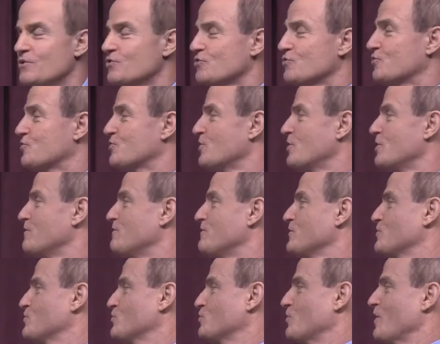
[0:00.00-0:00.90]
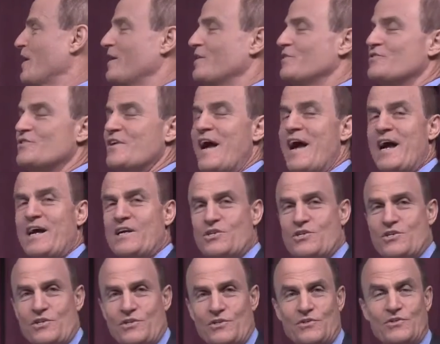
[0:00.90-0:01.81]
Service
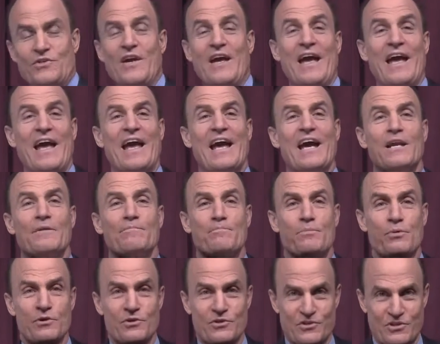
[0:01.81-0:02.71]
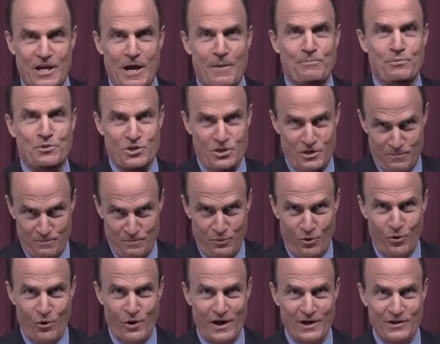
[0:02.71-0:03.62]
transactions and perception
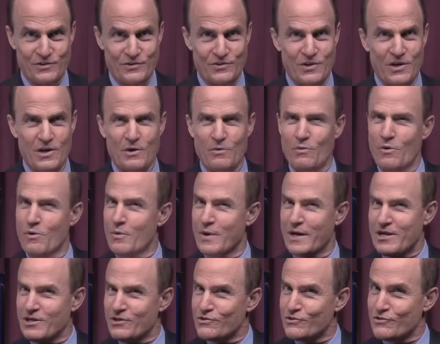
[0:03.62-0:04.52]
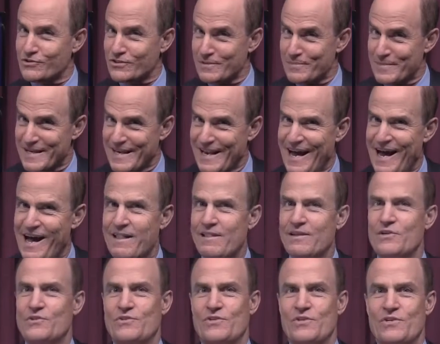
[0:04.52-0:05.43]
points, where we can do some
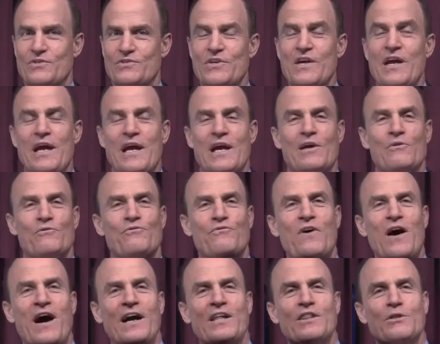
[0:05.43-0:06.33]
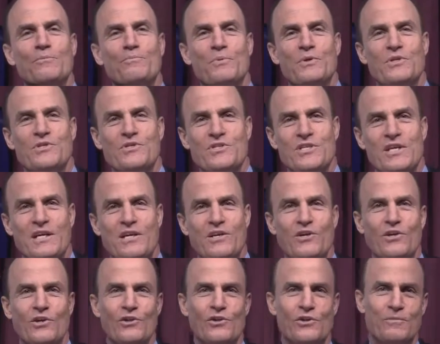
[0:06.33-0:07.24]
analysis and find the
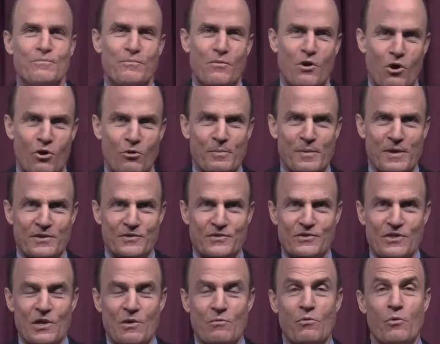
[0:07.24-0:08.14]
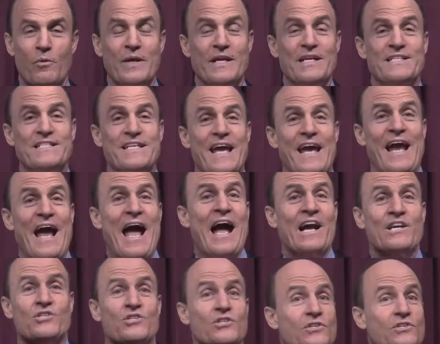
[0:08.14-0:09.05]
particular moments where we can take
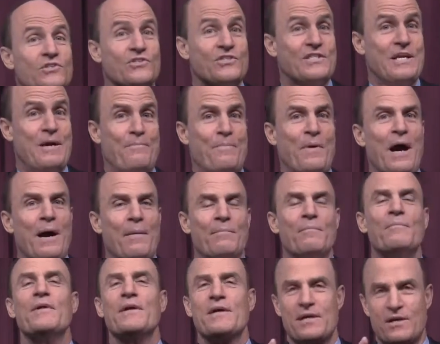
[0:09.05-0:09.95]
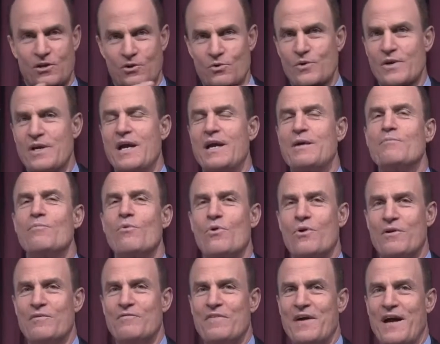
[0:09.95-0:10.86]
action to step up and create
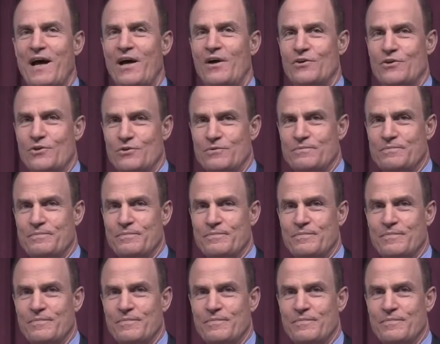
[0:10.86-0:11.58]
more value.